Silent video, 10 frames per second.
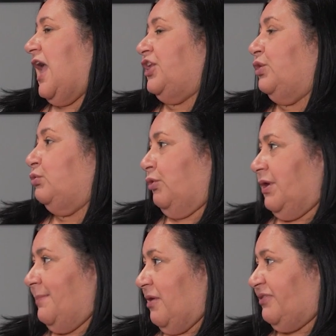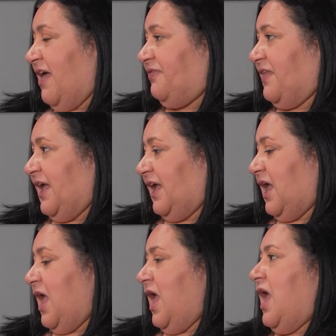And you learn about that
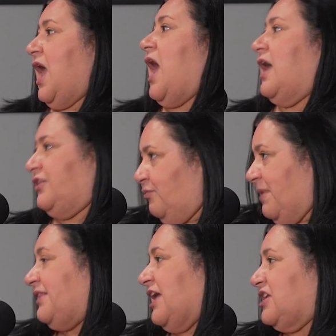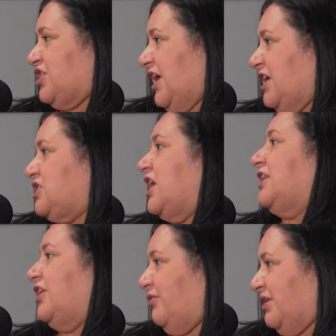thing and you make that change,
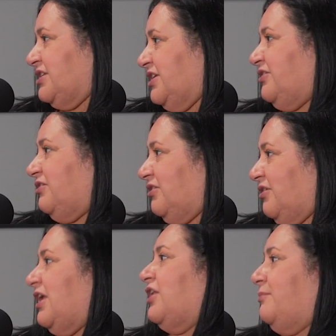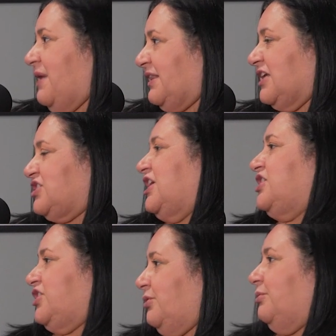and then you continue to learn and you make that
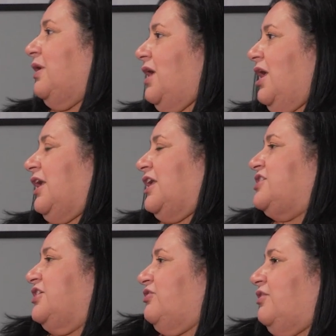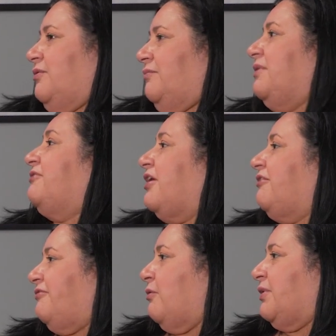change, and you continue to be very
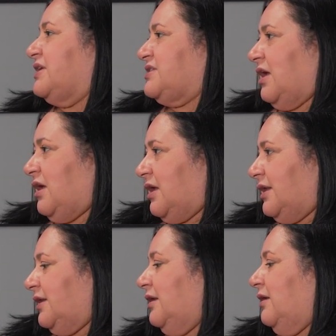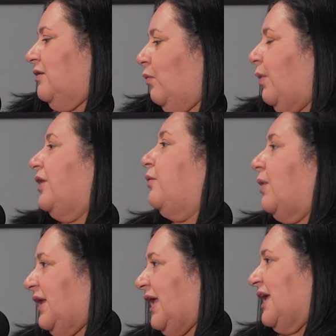focused on where you
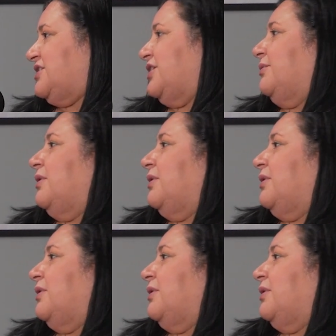want to get to.